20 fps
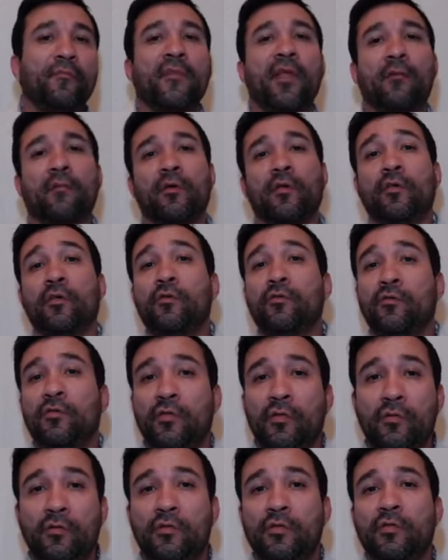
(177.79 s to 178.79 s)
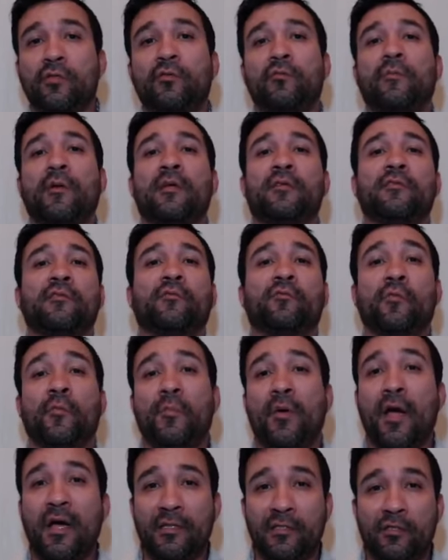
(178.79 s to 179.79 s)
I'm going to use YouTube as the
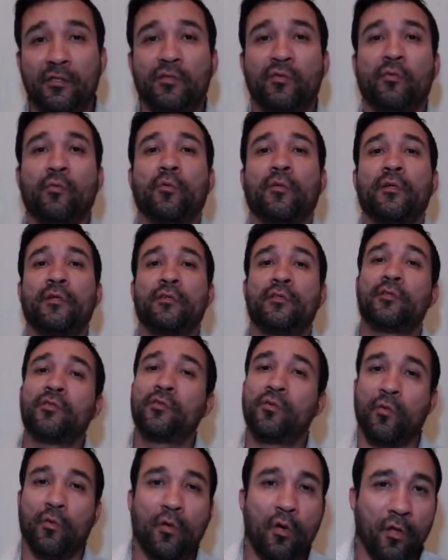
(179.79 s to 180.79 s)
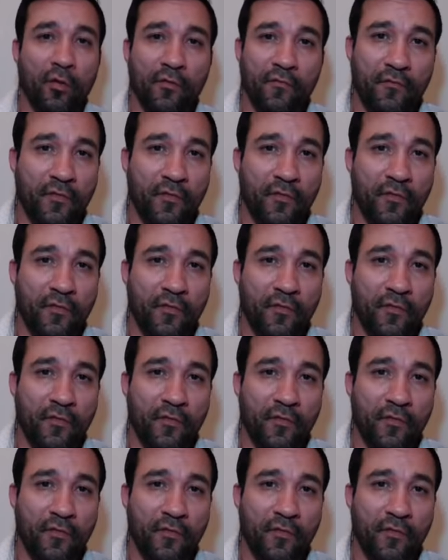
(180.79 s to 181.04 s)
repository to store all the